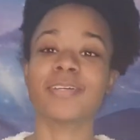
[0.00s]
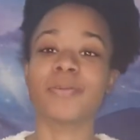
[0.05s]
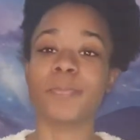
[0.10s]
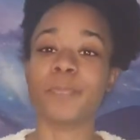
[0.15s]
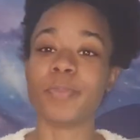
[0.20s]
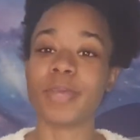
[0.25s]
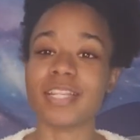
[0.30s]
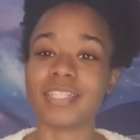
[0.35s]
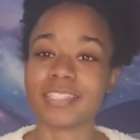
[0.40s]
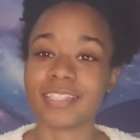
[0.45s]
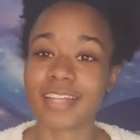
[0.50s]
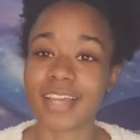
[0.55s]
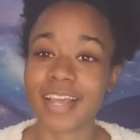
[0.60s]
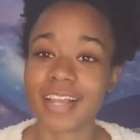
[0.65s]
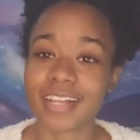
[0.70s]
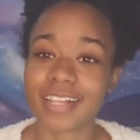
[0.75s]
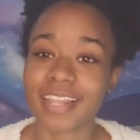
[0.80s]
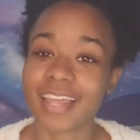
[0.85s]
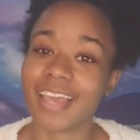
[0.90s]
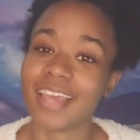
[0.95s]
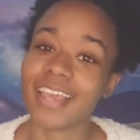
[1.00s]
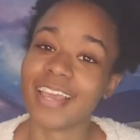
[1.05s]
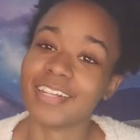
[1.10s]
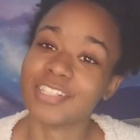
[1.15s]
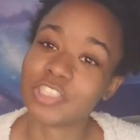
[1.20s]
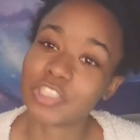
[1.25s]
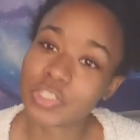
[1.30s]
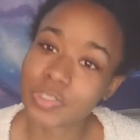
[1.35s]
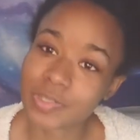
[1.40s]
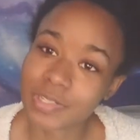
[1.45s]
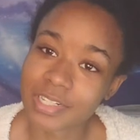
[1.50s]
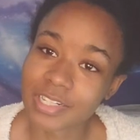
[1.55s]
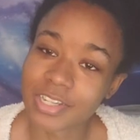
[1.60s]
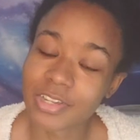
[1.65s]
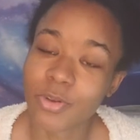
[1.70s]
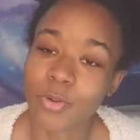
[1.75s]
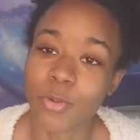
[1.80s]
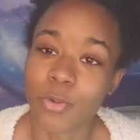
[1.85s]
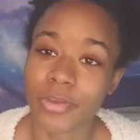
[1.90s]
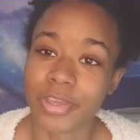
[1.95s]
Bentonite clay and
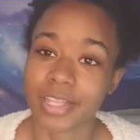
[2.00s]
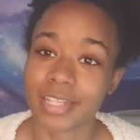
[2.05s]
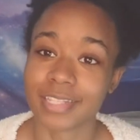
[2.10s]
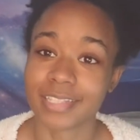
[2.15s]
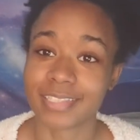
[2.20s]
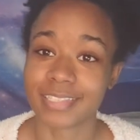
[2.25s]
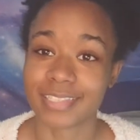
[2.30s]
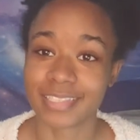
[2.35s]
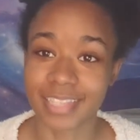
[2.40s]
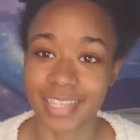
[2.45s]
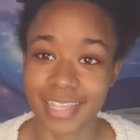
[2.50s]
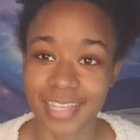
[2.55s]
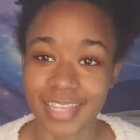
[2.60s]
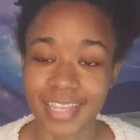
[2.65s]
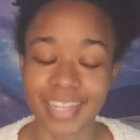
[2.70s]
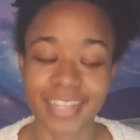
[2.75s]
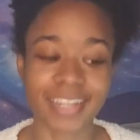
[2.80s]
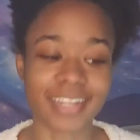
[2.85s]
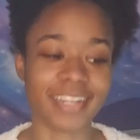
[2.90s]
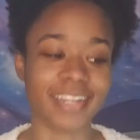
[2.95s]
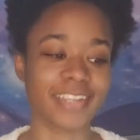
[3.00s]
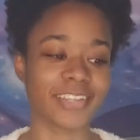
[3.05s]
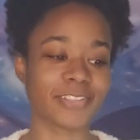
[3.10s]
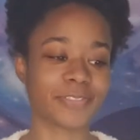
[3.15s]
treating oily skin.